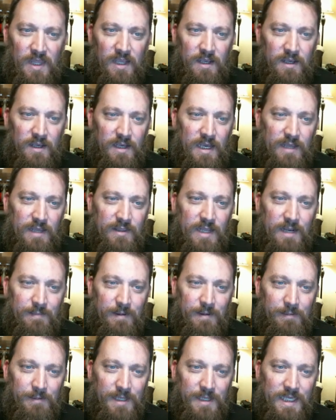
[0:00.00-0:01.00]
And then I'm
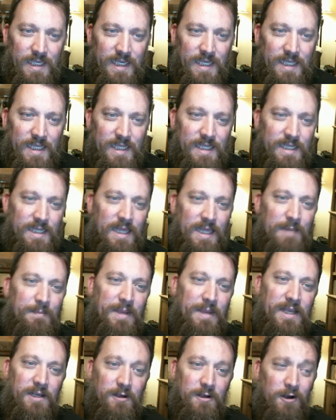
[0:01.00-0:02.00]
able to get into that
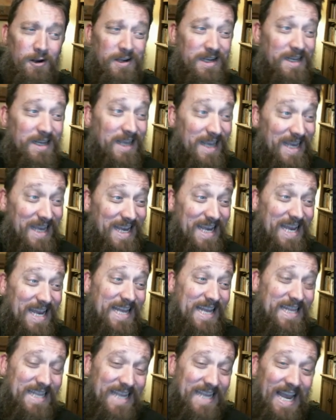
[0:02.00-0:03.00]
Mega Gargant.
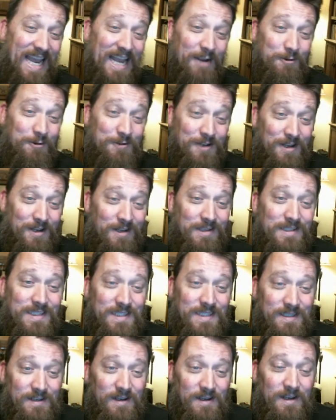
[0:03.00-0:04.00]
And the
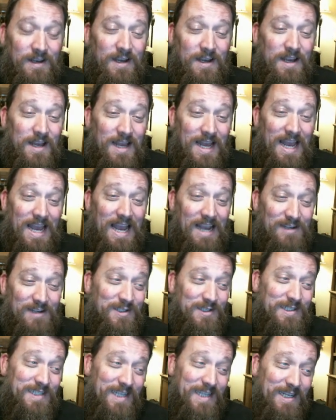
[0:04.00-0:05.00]
Aggradons,
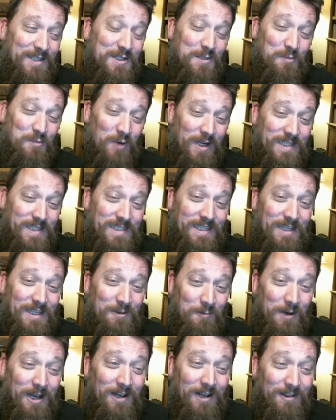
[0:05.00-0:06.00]
actually did surprisingly
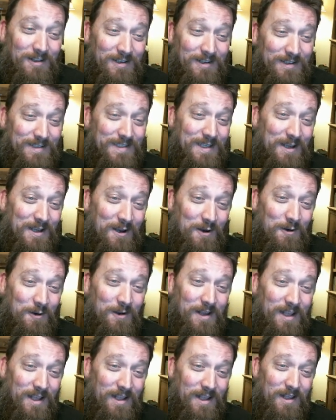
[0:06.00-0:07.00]
well. So
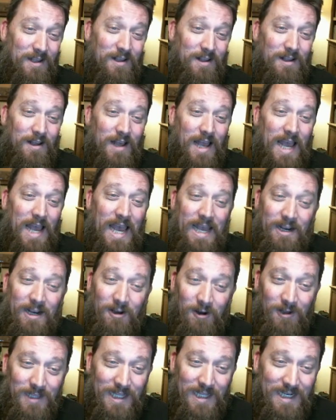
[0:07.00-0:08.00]
had
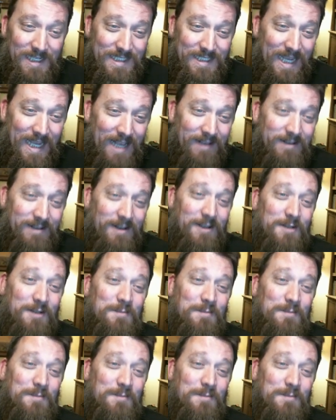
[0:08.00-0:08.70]
all out attack on him,